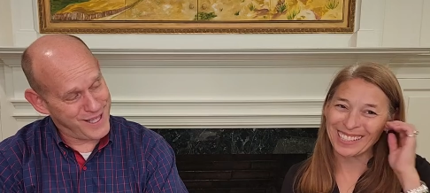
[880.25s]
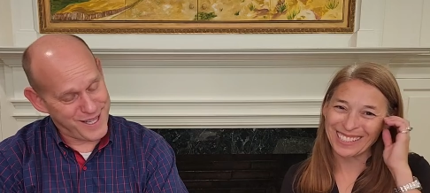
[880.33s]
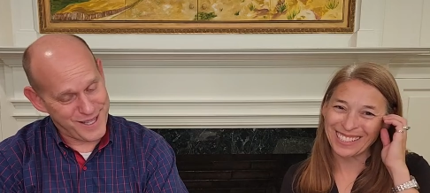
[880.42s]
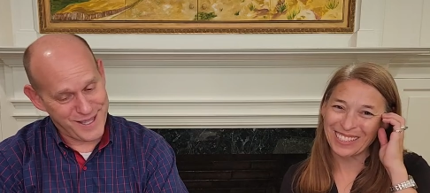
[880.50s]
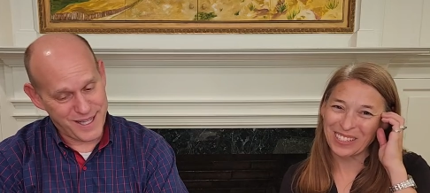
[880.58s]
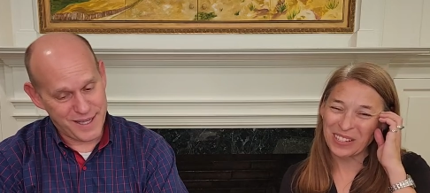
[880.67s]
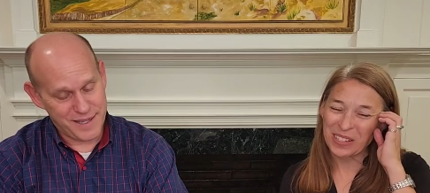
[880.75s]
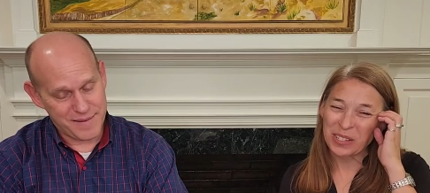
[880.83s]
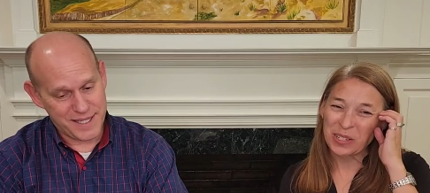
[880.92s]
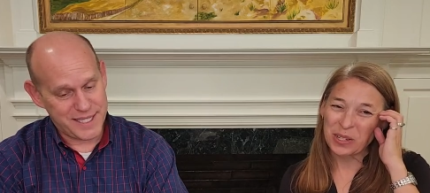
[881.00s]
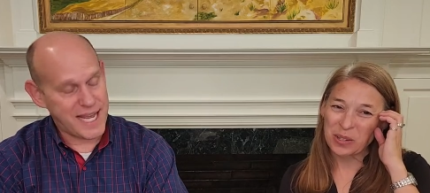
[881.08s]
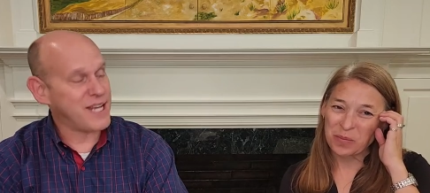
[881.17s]
Speaker 1: the, the,
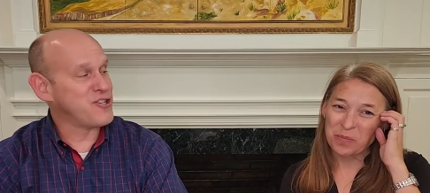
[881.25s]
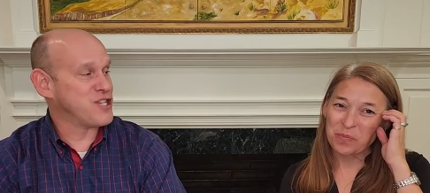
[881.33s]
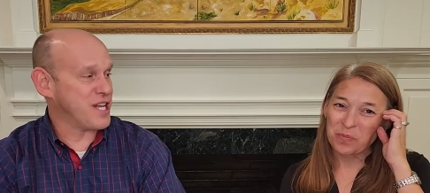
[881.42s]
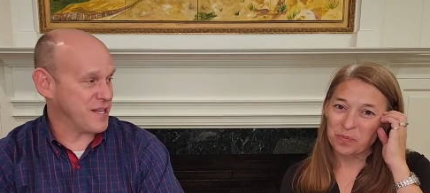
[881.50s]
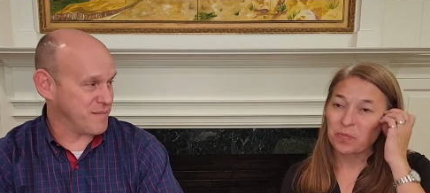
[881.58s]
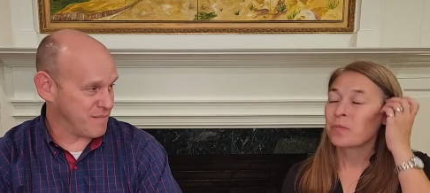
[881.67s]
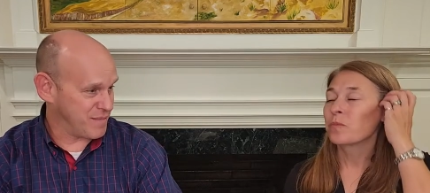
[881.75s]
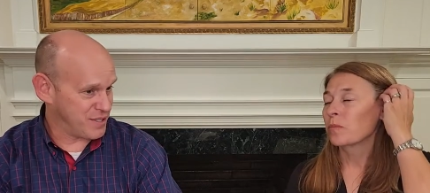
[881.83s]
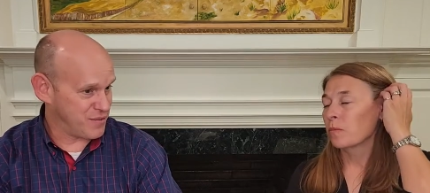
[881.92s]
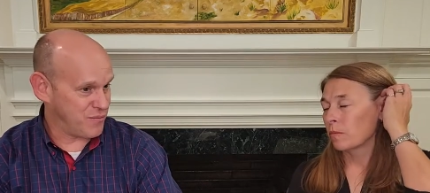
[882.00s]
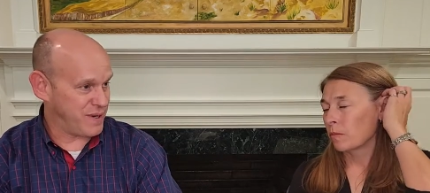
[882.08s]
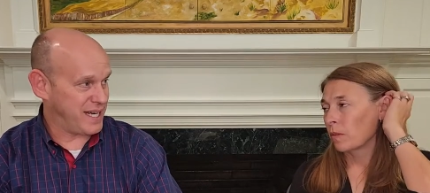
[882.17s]
the tension
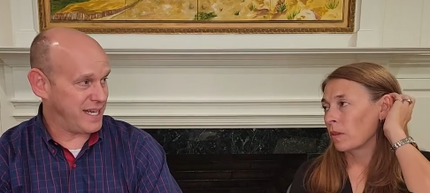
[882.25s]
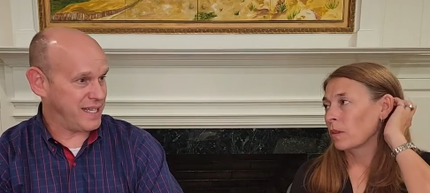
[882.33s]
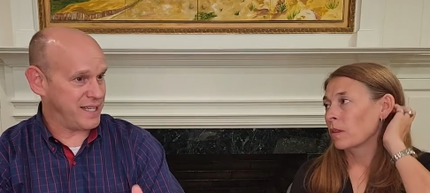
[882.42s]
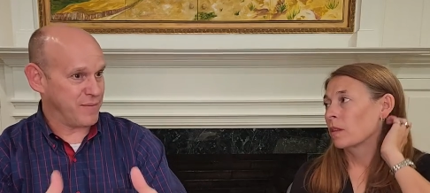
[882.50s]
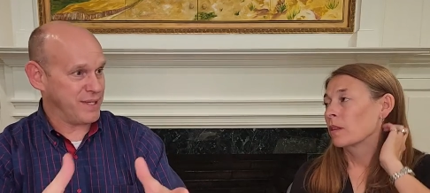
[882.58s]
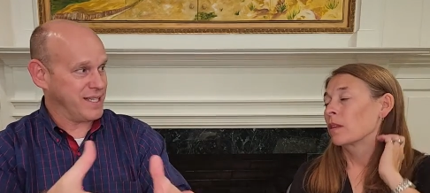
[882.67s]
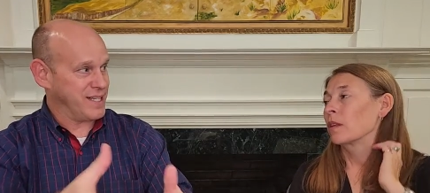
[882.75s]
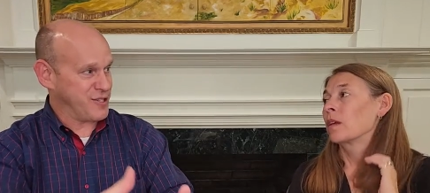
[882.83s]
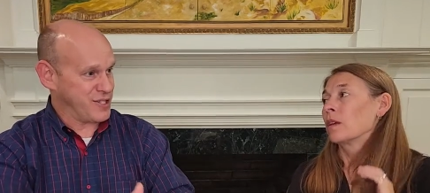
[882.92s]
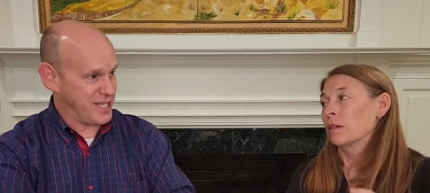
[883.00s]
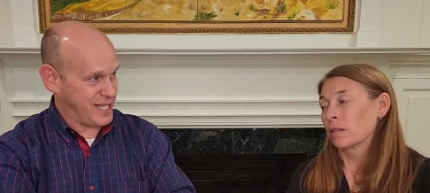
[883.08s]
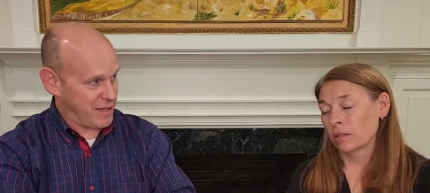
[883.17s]
between the
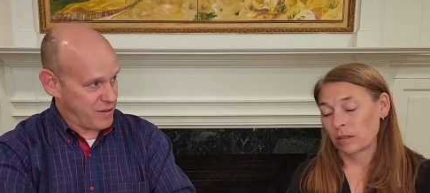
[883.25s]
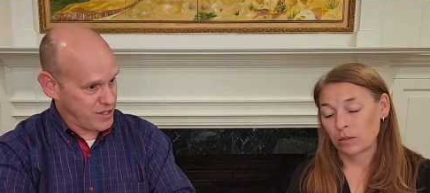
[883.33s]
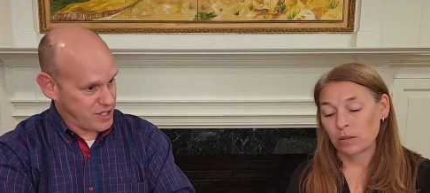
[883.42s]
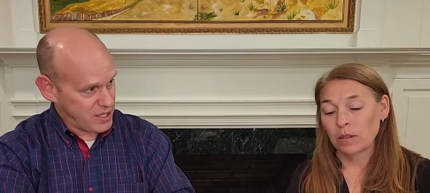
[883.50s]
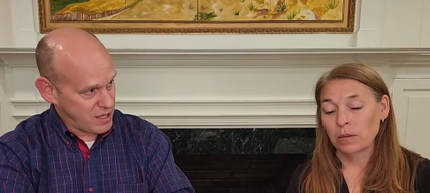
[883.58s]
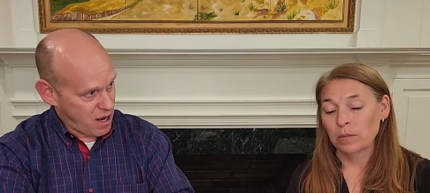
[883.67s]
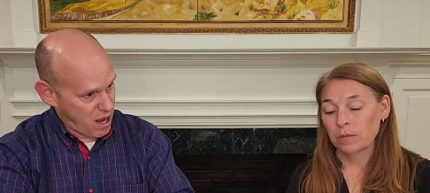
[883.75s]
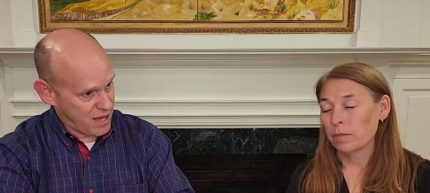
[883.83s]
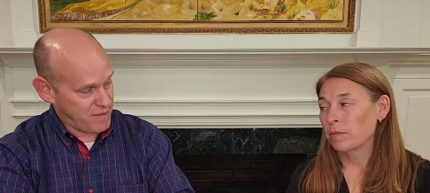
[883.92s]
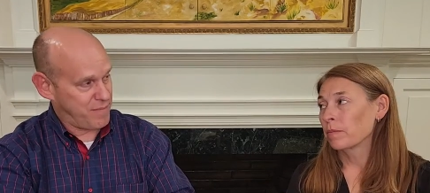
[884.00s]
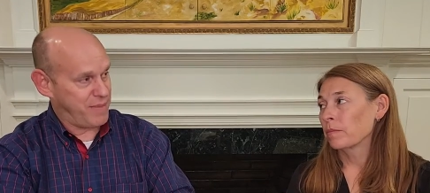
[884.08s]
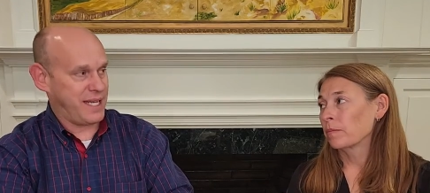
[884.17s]
religious leaders
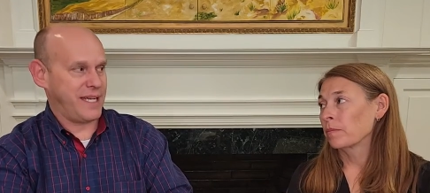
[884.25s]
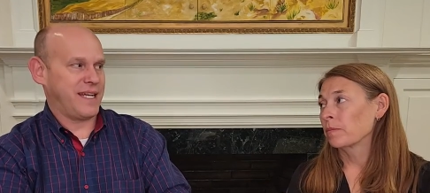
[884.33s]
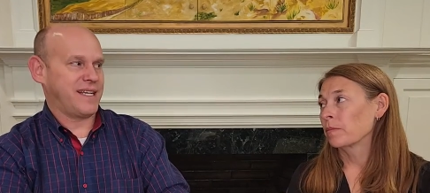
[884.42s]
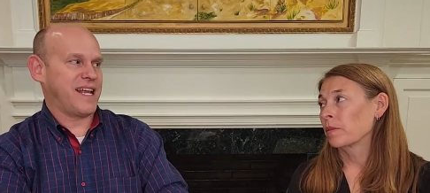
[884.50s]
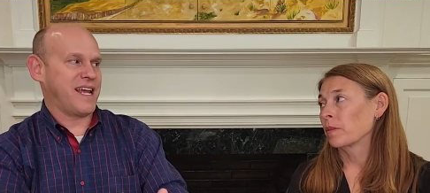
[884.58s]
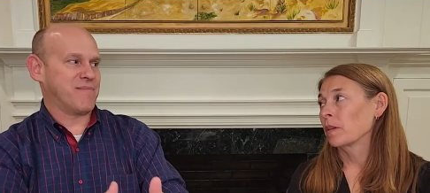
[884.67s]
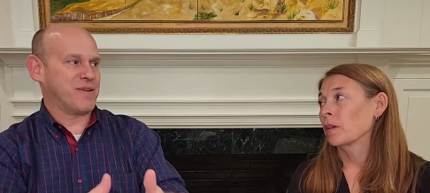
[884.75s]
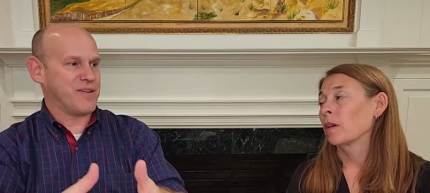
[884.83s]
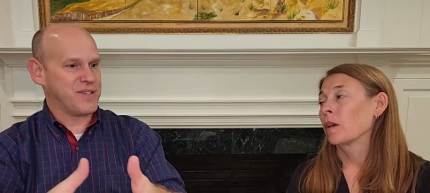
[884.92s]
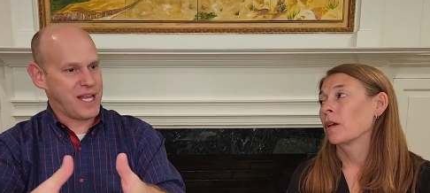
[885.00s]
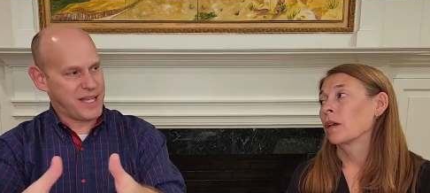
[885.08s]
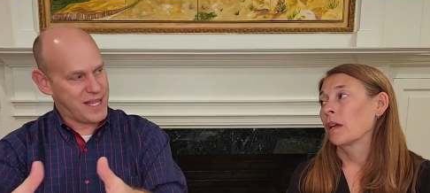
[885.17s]
not being
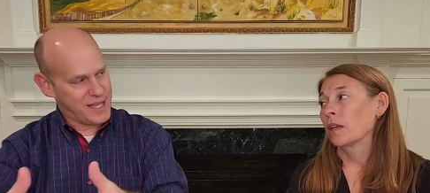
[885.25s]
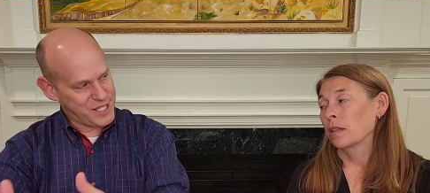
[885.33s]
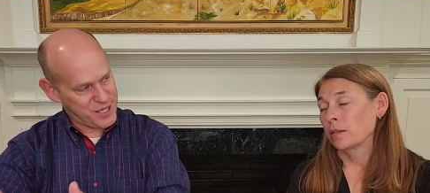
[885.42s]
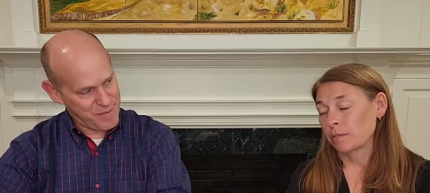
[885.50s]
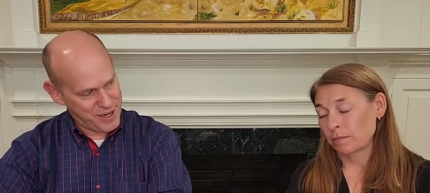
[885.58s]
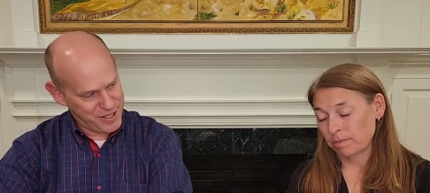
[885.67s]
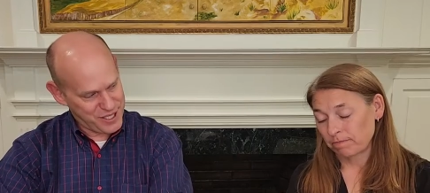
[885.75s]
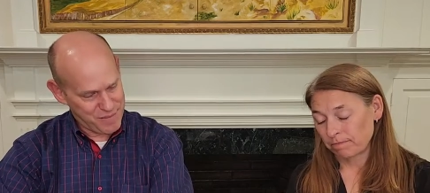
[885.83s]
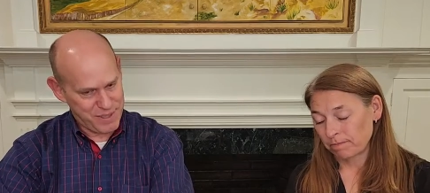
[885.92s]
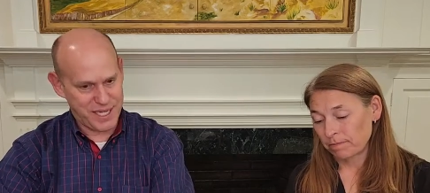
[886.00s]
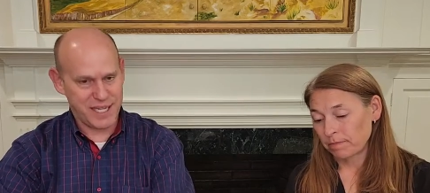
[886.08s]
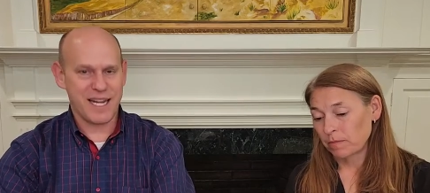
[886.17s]
neighbors and then the
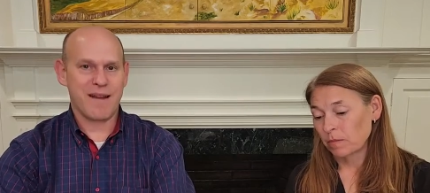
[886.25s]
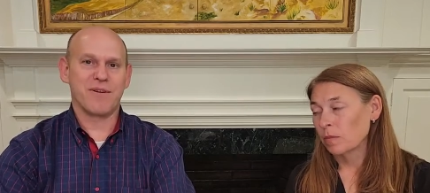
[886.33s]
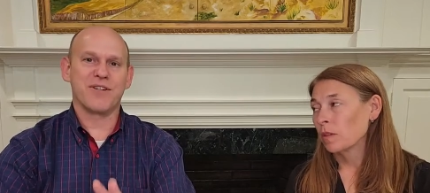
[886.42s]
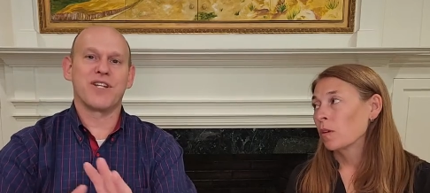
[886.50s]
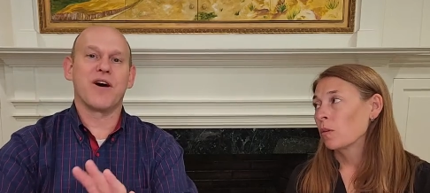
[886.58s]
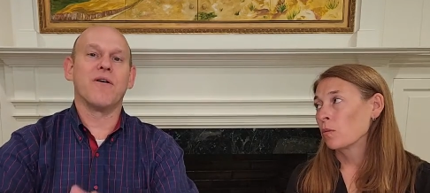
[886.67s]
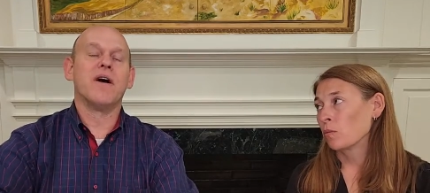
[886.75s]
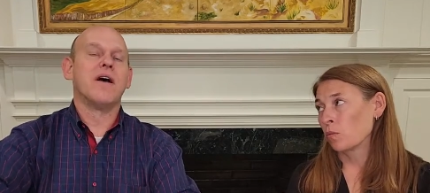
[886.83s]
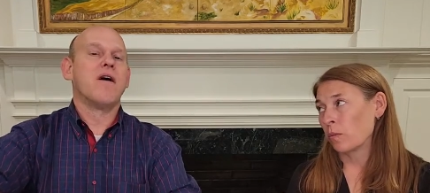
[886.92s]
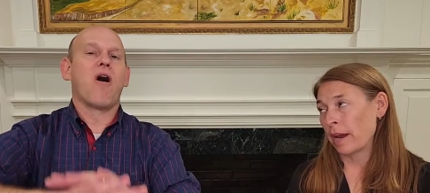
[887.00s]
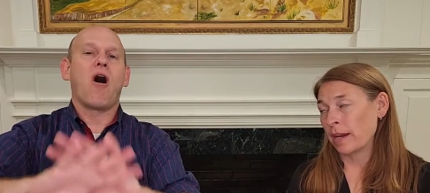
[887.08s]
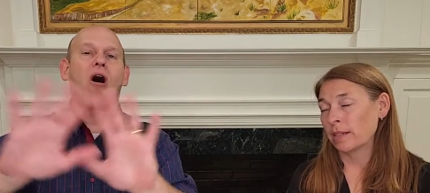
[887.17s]
Samaritan being a neighbor. So
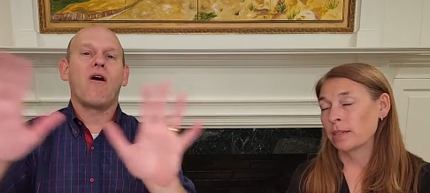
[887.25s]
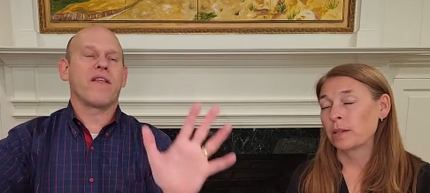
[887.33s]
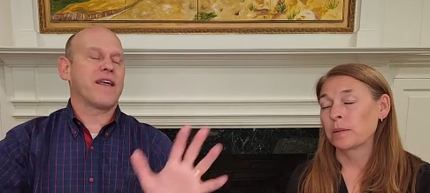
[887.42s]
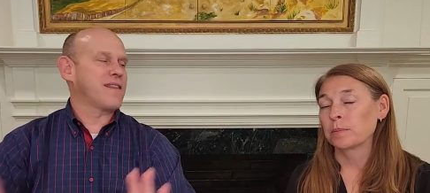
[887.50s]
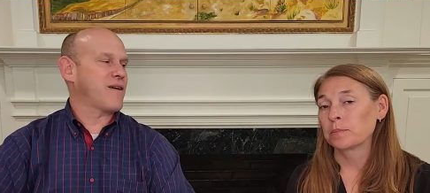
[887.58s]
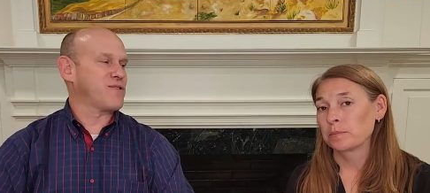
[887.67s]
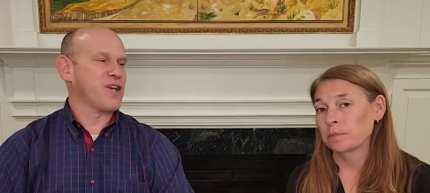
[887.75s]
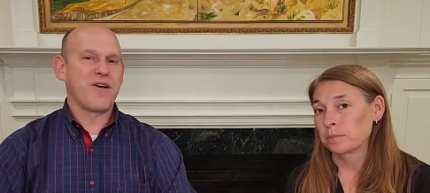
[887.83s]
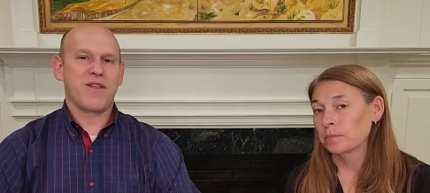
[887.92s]
right. all that that was